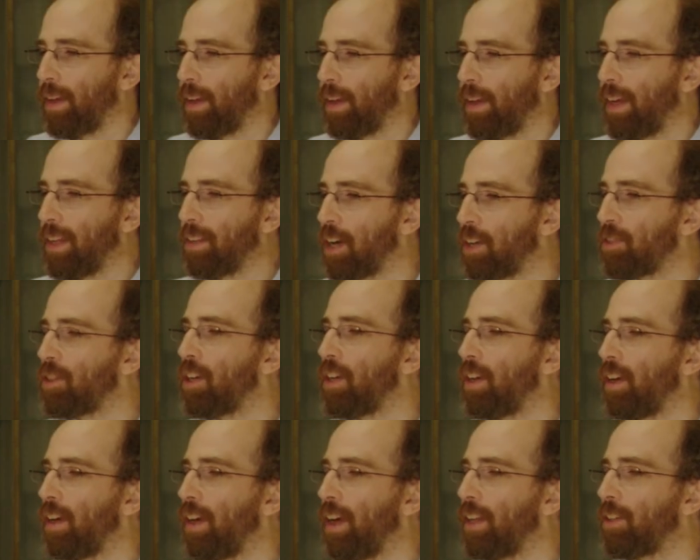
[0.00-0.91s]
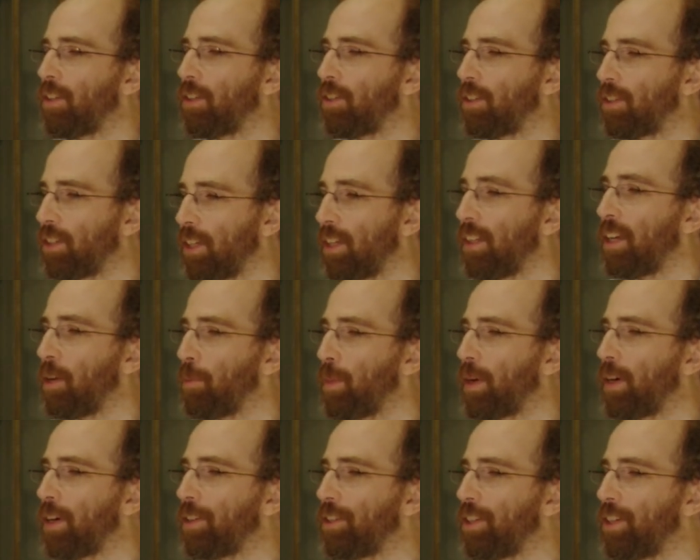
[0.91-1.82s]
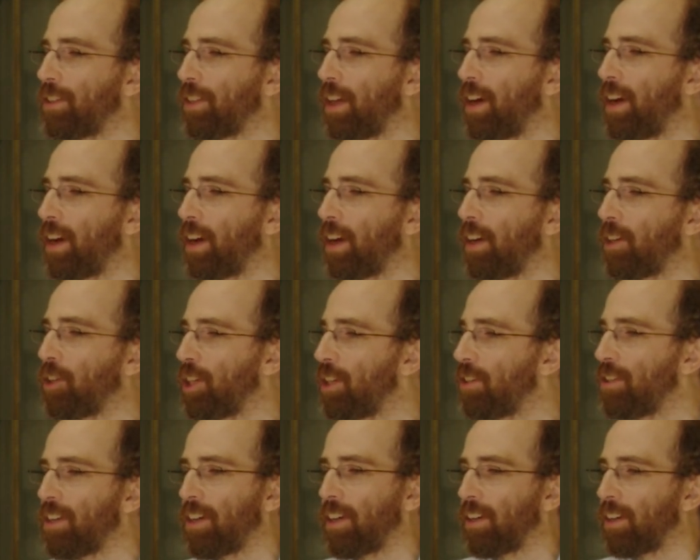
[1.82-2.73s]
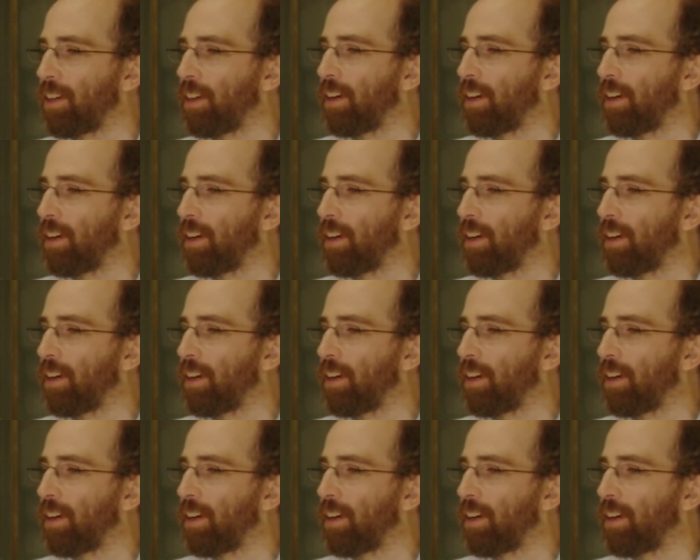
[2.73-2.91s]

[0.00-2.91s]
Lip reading: it's silly because he's like, she doesn't